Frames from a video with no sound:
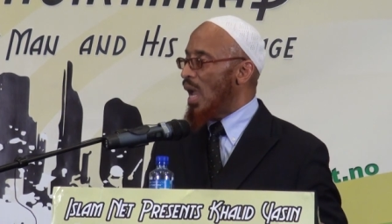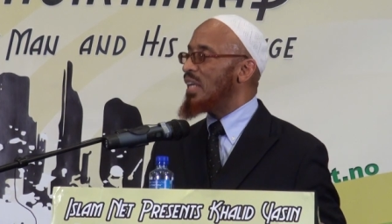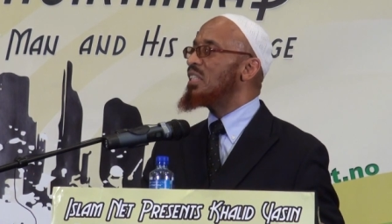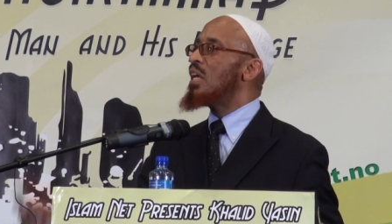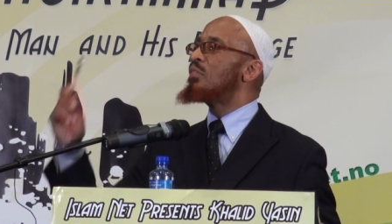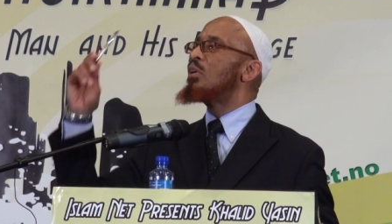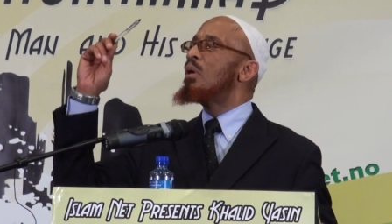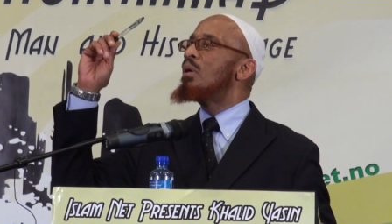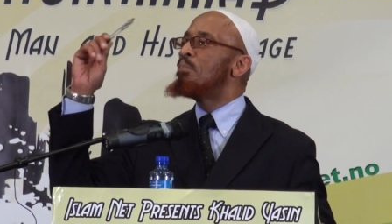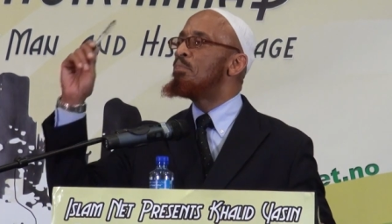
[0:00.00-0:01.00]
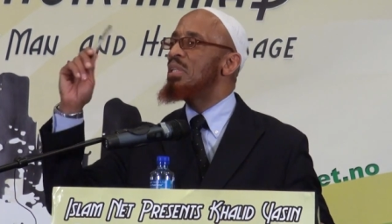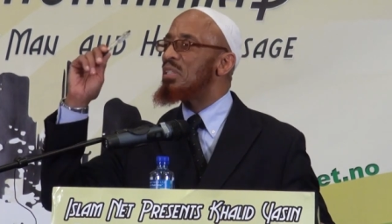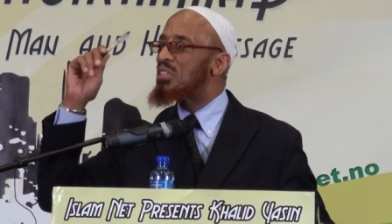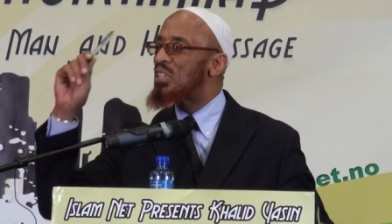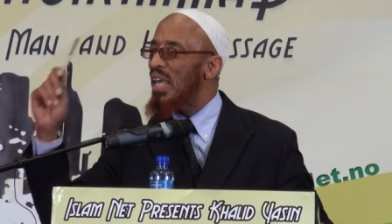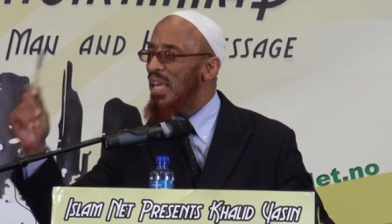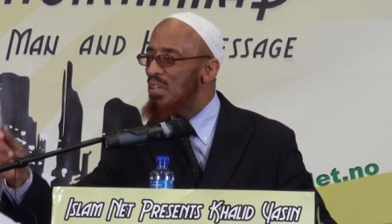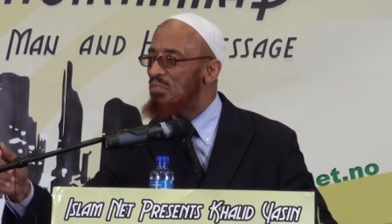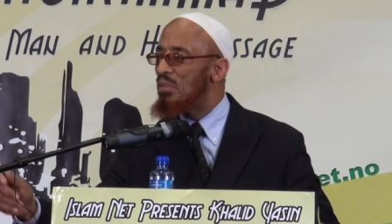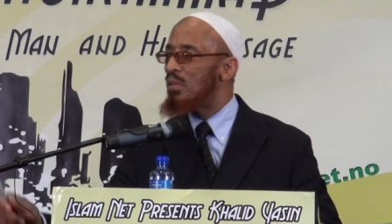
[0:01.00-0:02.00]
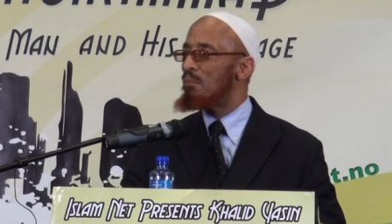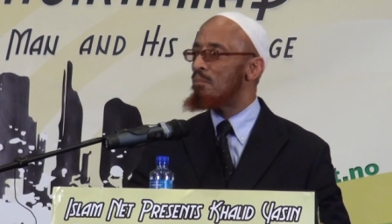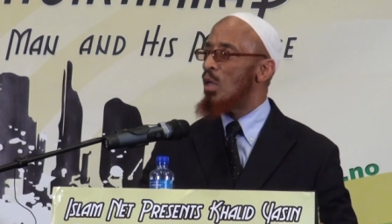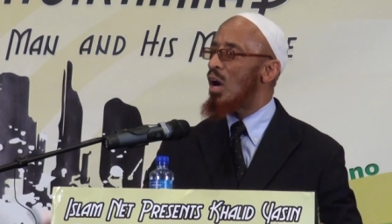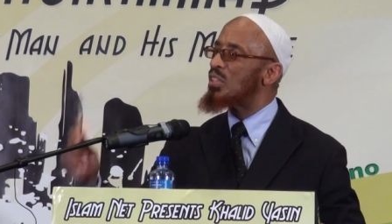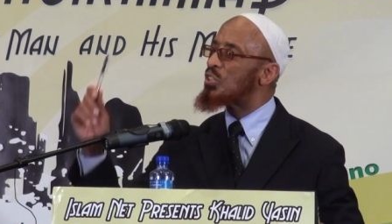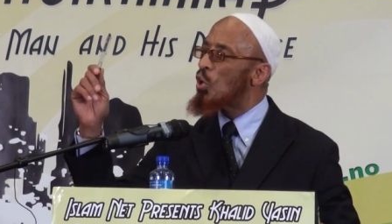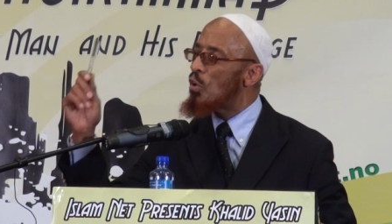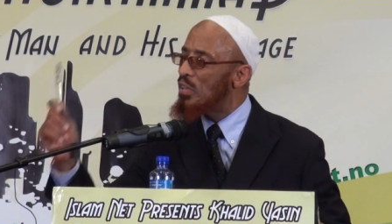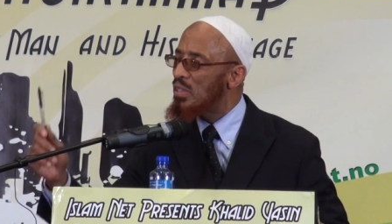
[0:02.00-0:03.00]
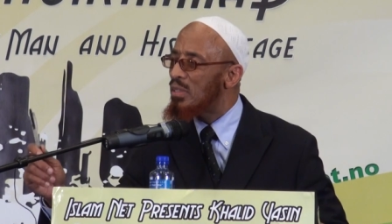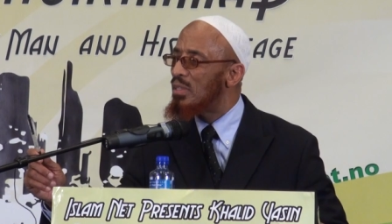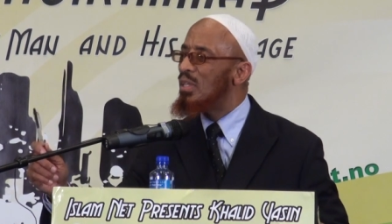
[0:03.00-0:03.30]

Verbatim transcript: And he never beat a slave, a servant.